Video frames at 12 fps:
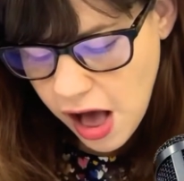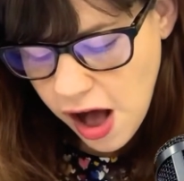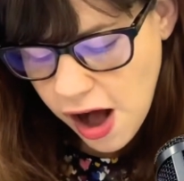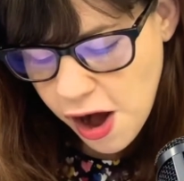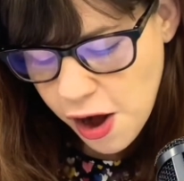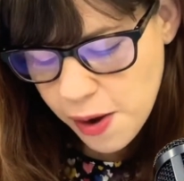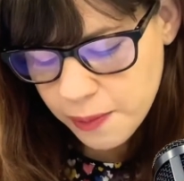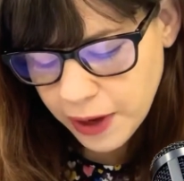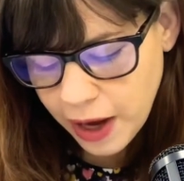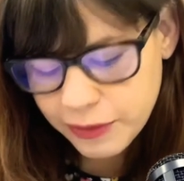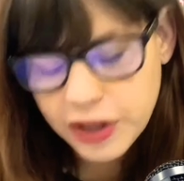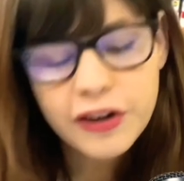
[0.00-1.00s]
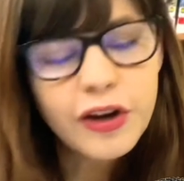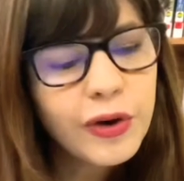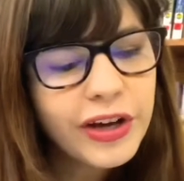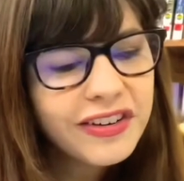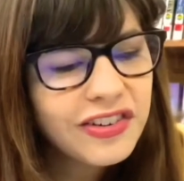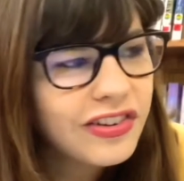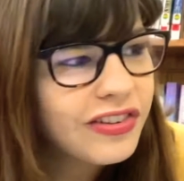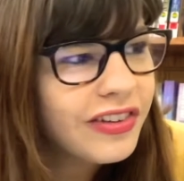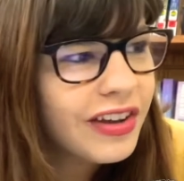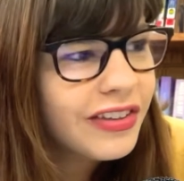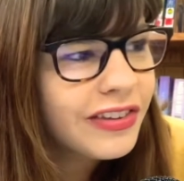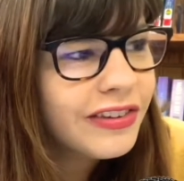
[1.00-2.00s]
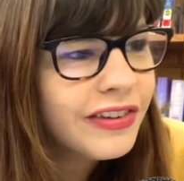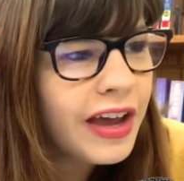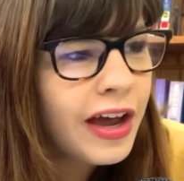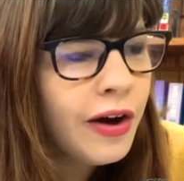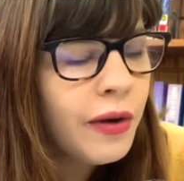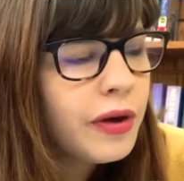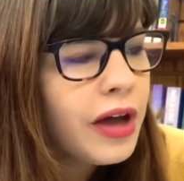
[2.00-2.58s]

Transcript: I'm gonna go ahead and just say this now.